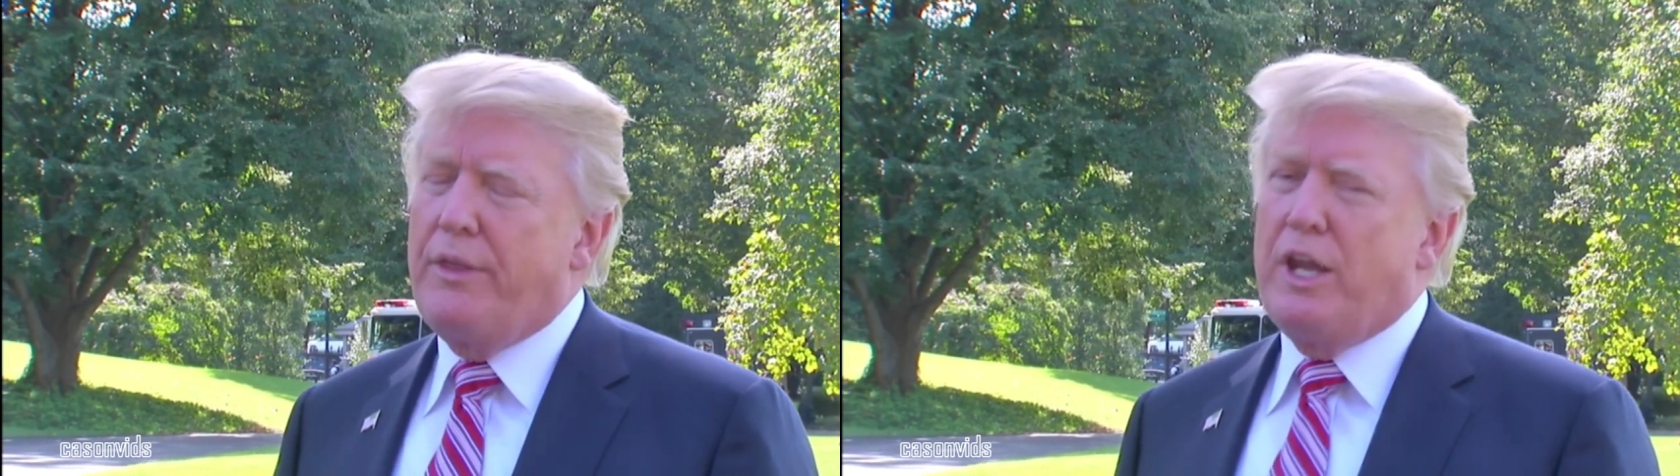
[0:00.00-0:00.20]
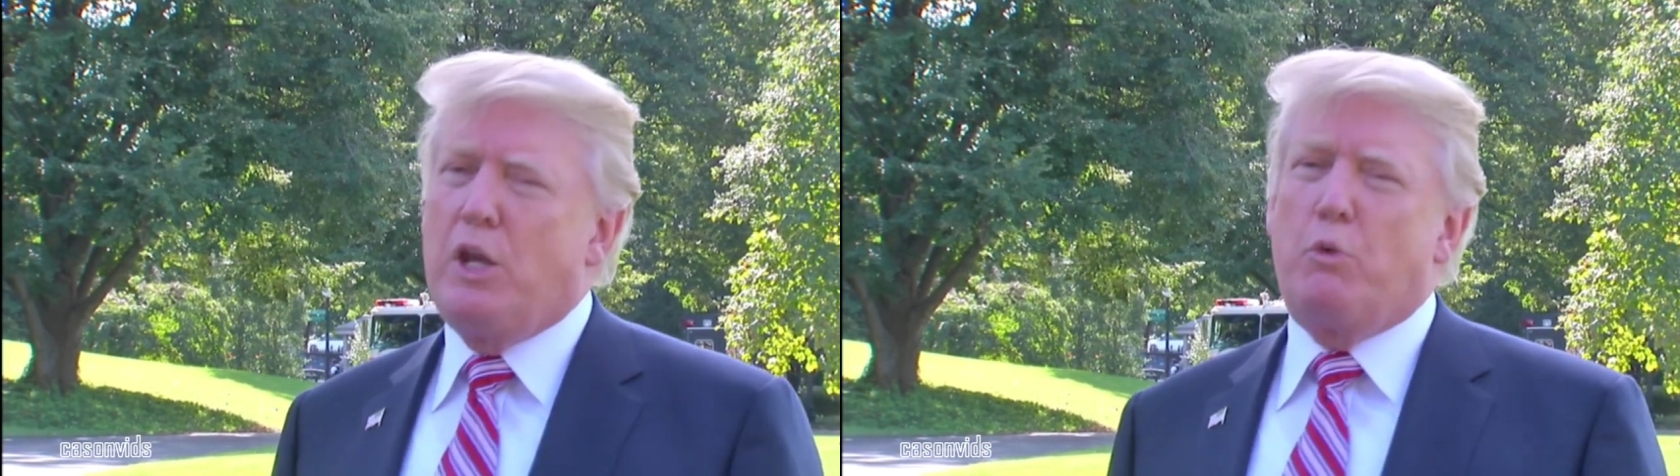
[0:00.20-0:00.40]

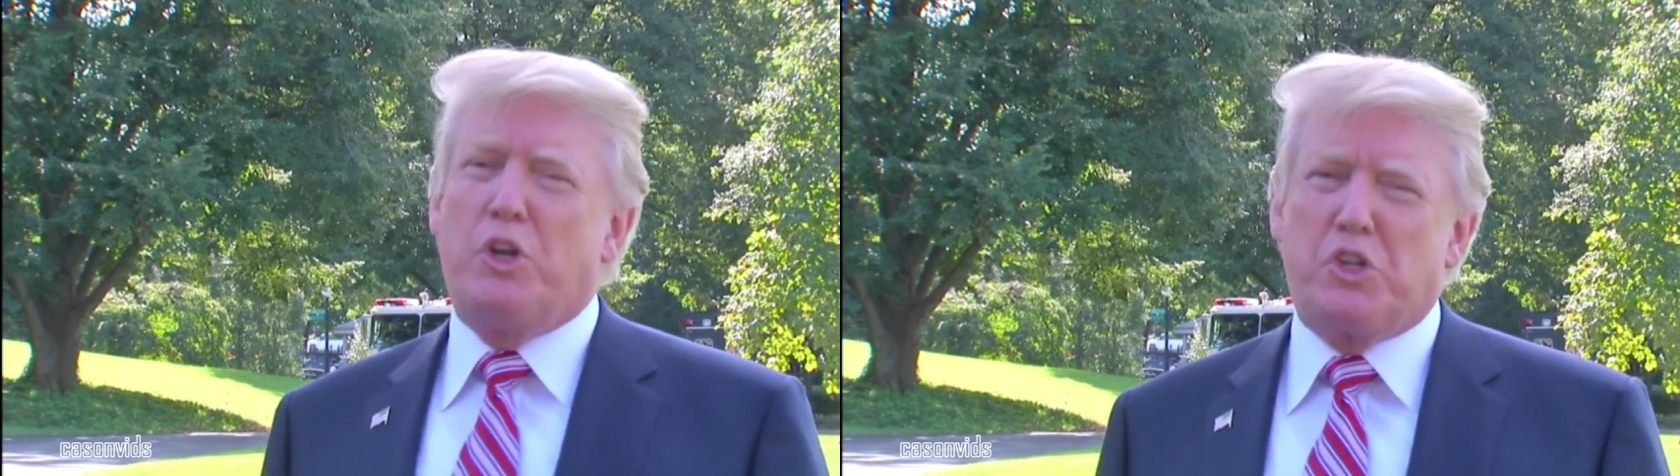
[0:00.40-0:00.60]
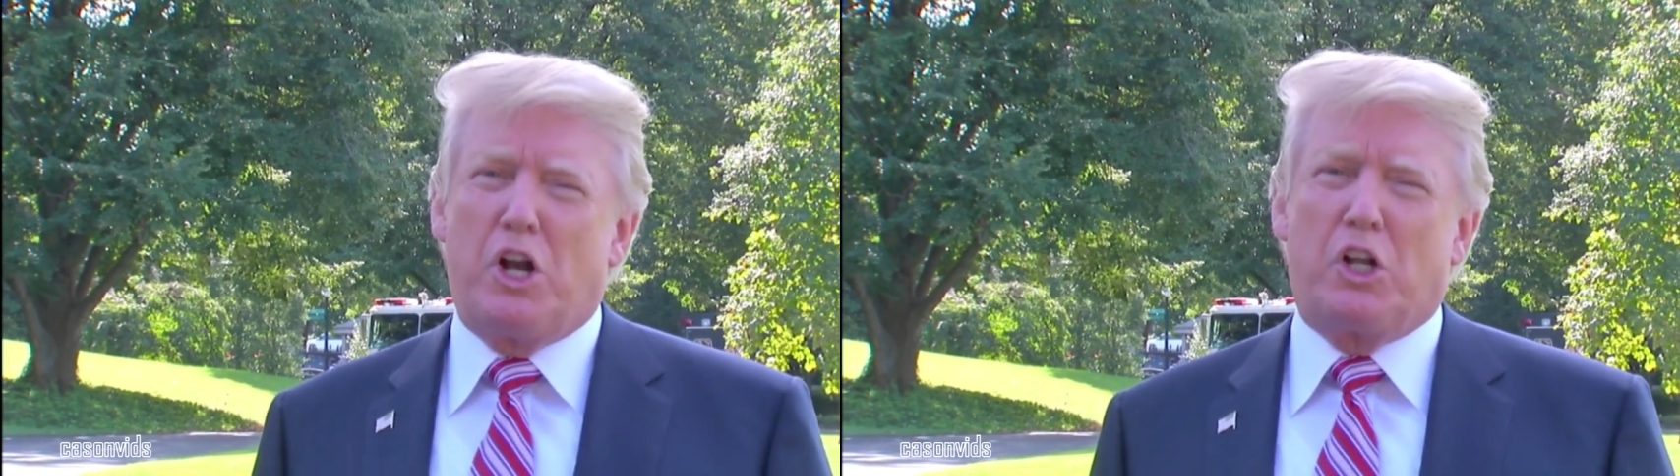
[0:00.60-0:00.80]
the
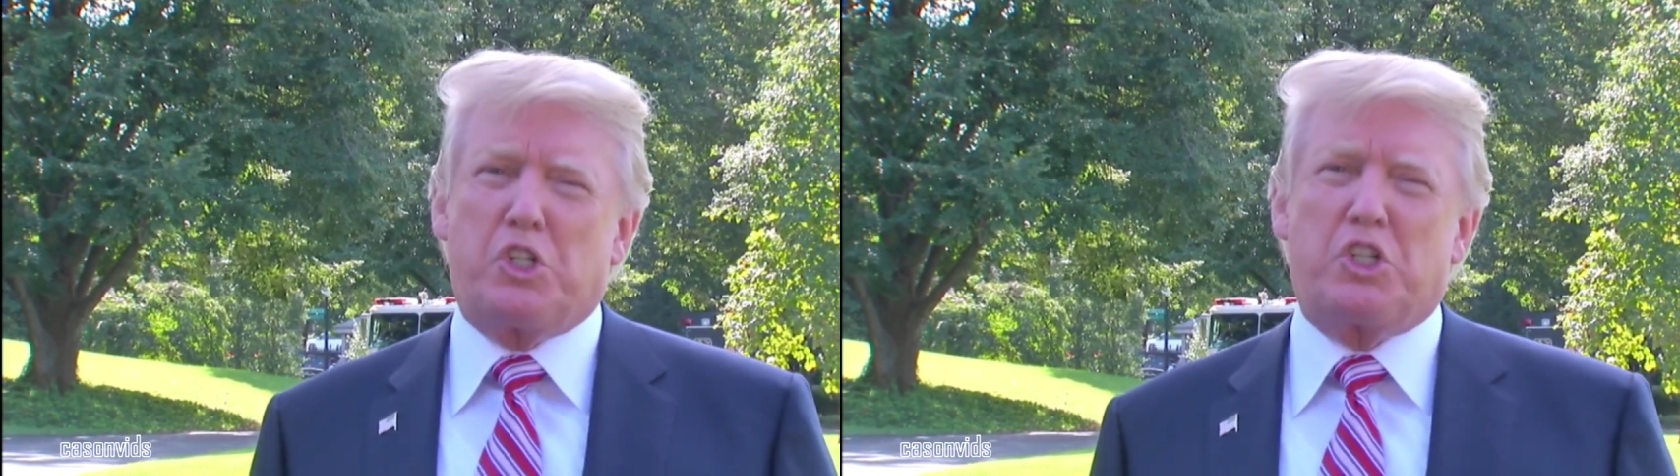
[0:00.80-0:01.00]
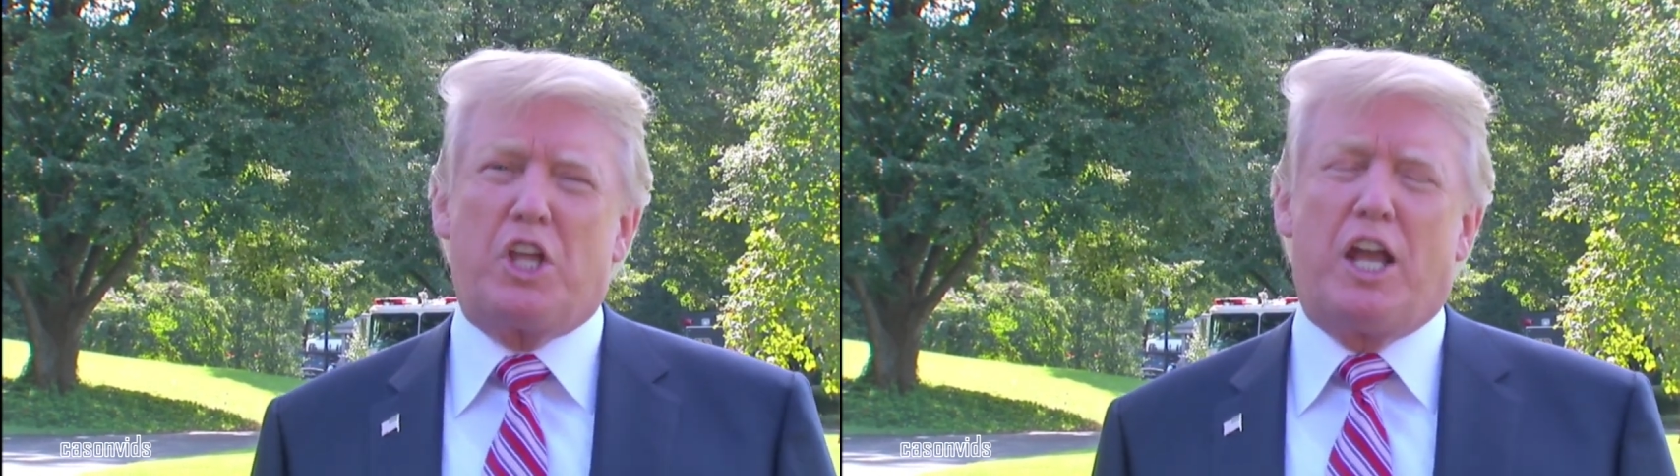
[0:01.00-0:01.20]

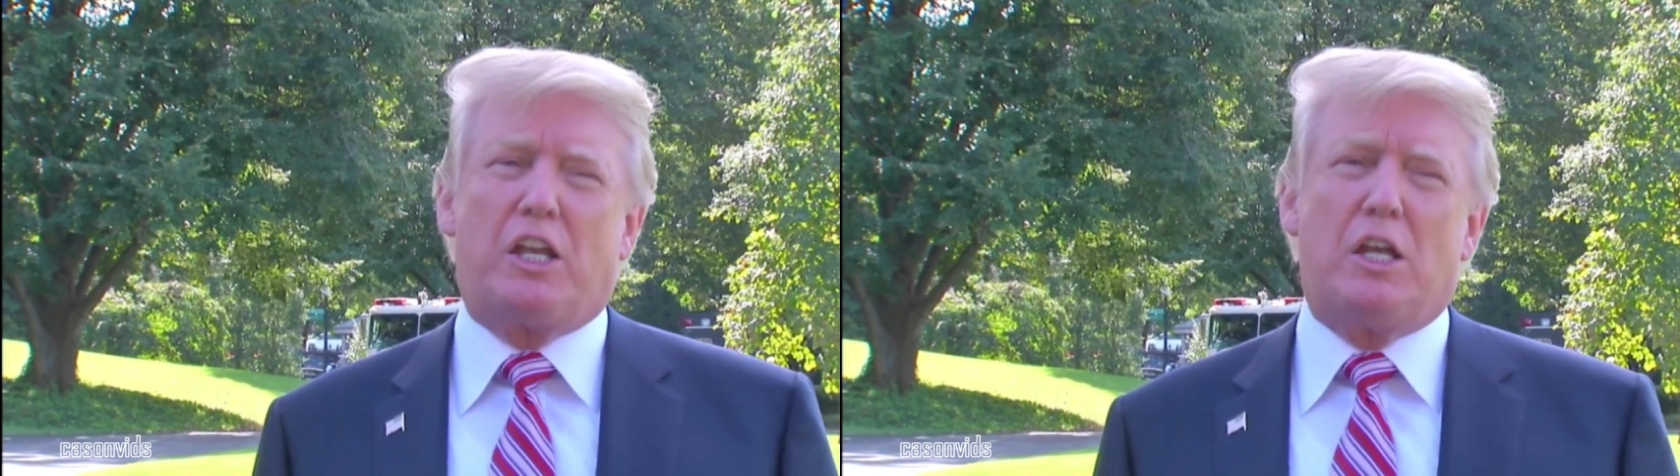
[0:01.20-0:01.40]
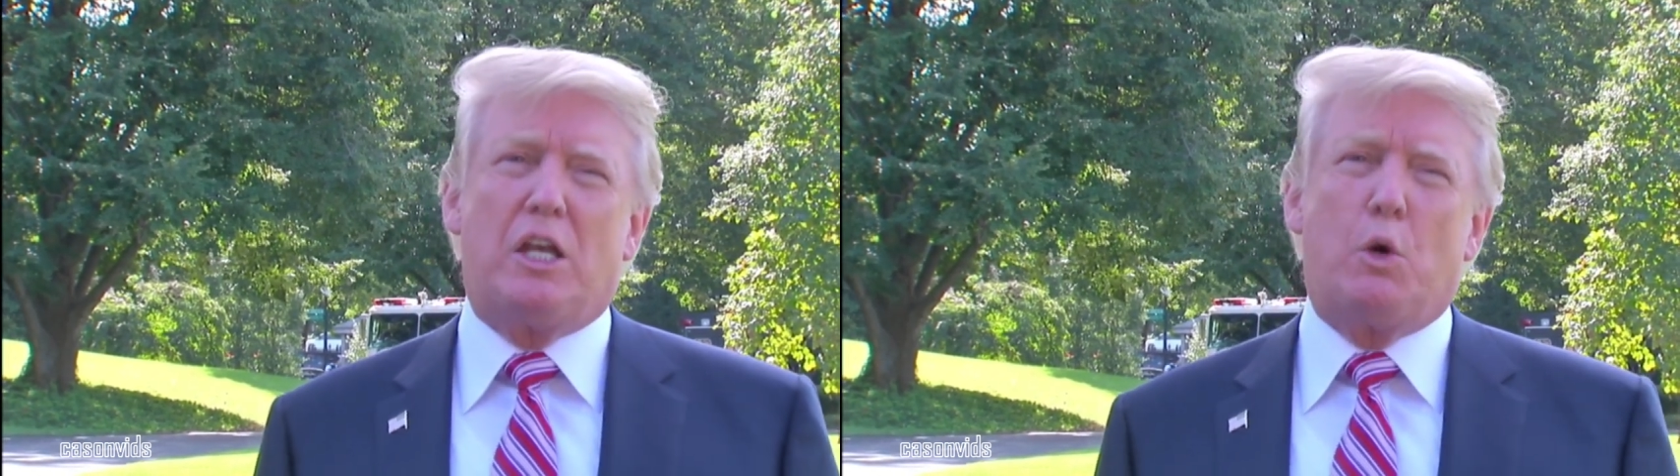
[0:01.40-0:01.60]
results that